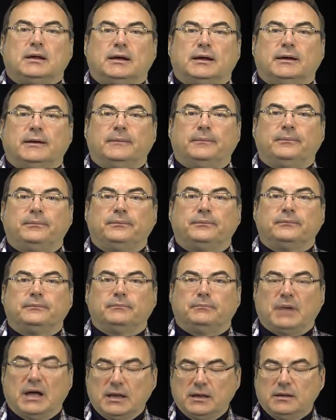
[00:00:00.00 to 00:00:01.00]
um,
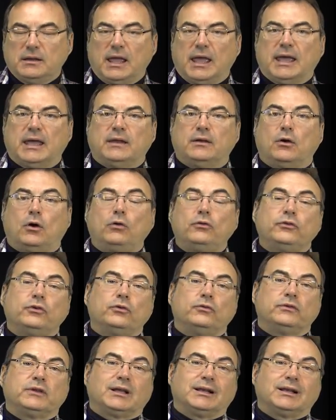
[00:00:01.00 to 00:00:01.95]
button and also